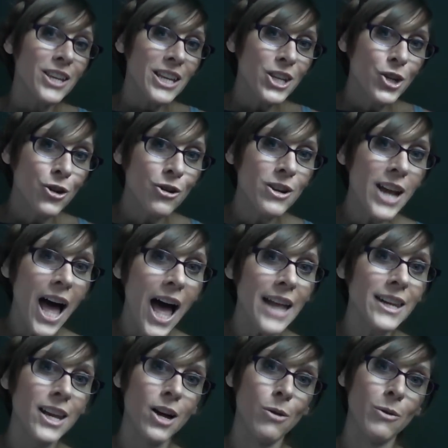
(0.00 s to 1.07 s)
You're
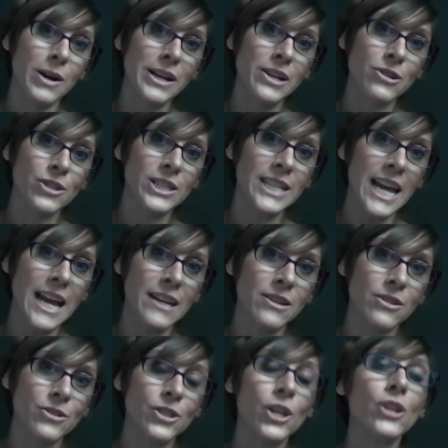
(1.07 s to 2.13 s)
not lowering your
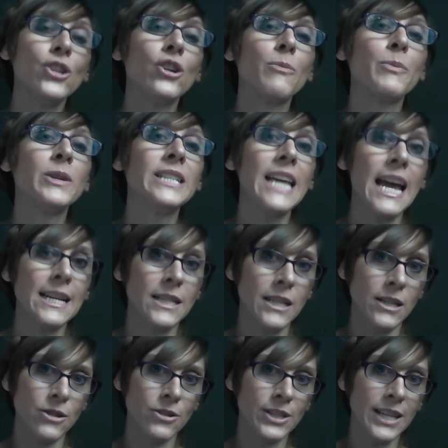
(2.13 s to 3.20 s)
standards. You're
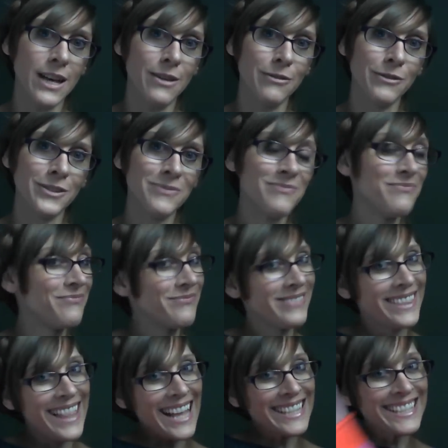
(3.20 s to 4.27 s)
protecting yourself.
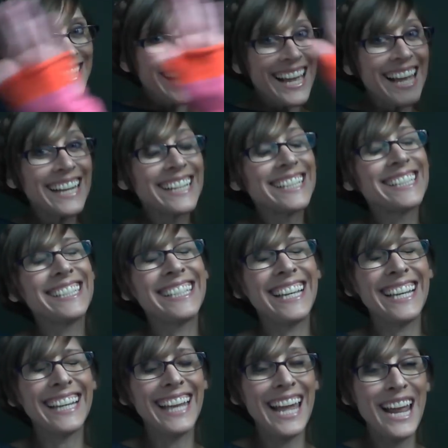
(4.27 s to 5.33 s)
That's it.
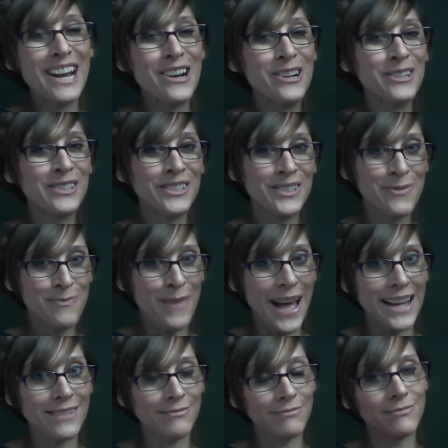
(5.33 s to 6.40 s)
See you later. Bye.